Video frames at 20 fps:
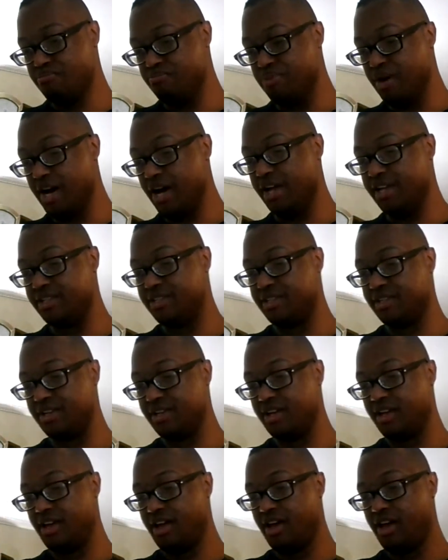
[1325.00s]
But
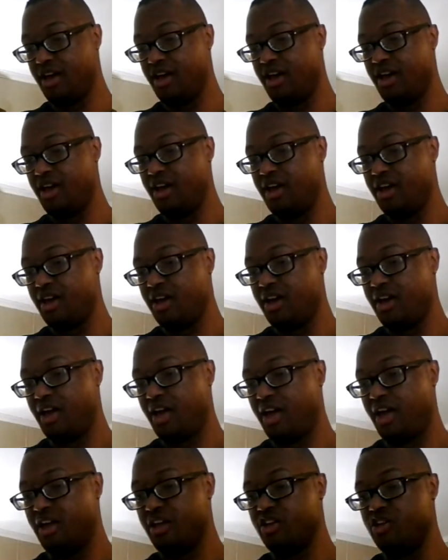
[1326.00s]

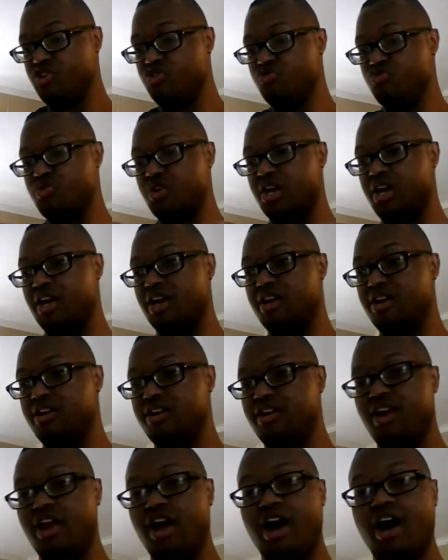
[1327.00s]
you
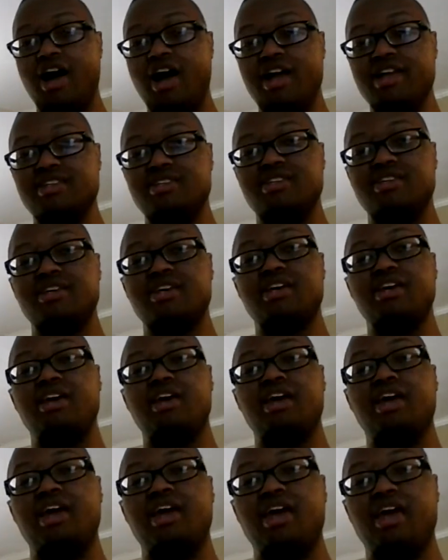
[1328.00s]
cannot
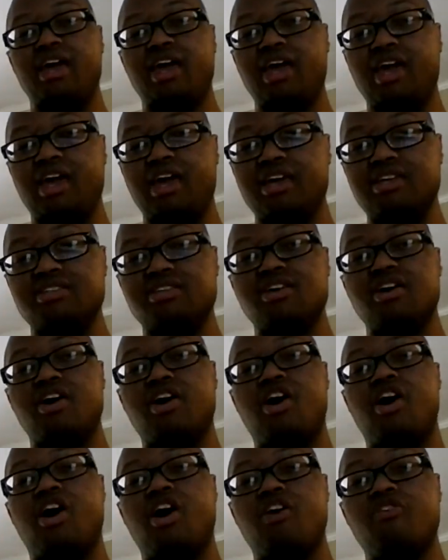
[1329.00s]
eat
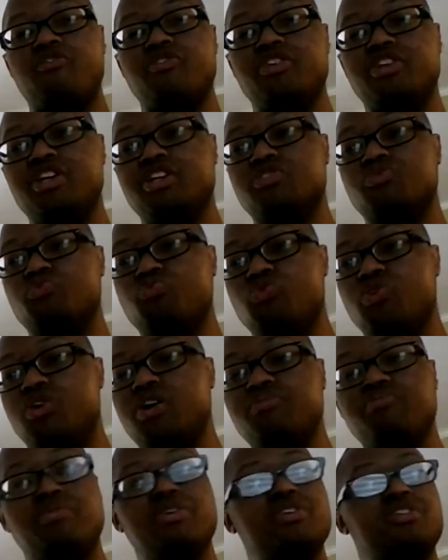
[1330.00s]
off of this
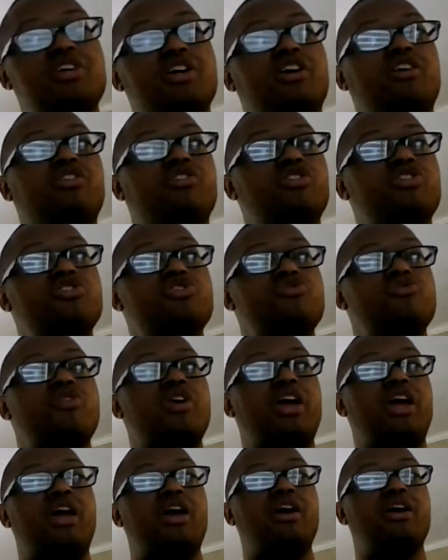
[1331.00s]
one particular
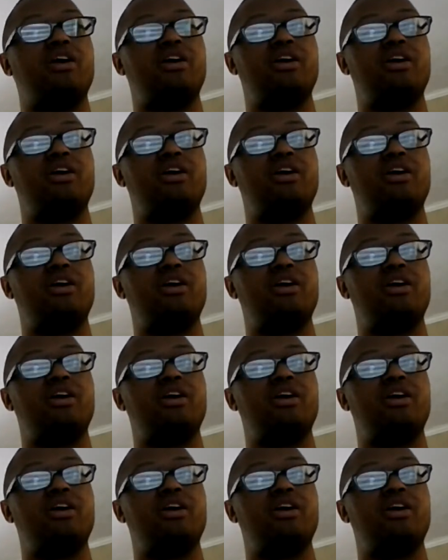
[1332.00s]
tree.